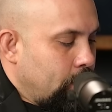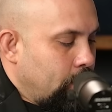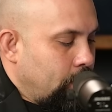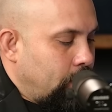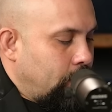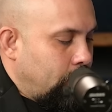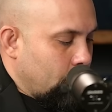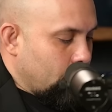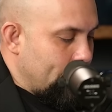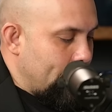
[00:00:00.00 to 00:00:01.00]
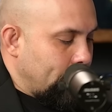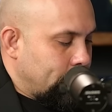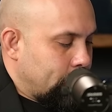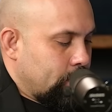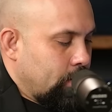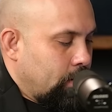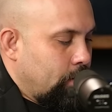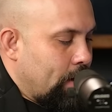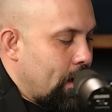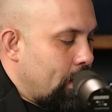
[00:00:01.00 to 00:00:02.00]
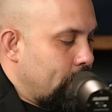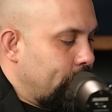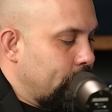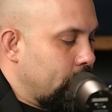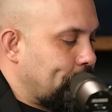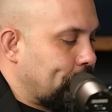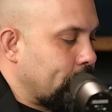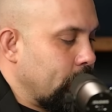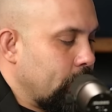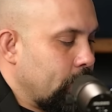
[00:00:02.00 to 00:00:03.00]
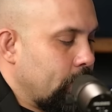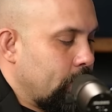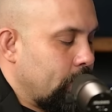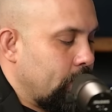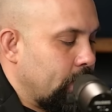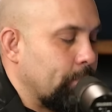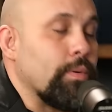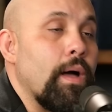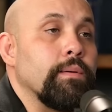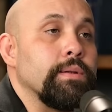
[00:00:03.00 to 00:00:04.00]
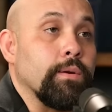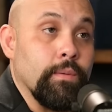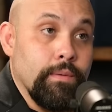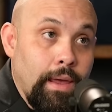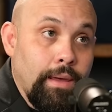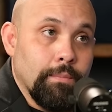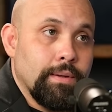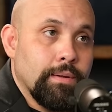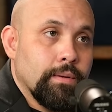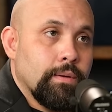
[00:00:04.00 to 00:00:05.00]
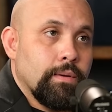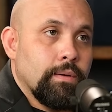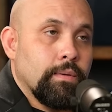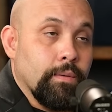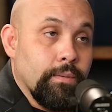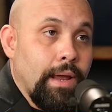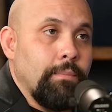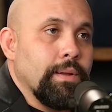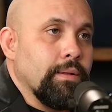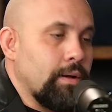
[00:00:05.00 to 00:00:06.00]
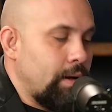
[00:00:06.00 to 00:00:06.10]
you're right, you have... the brothers that are named, they're named in the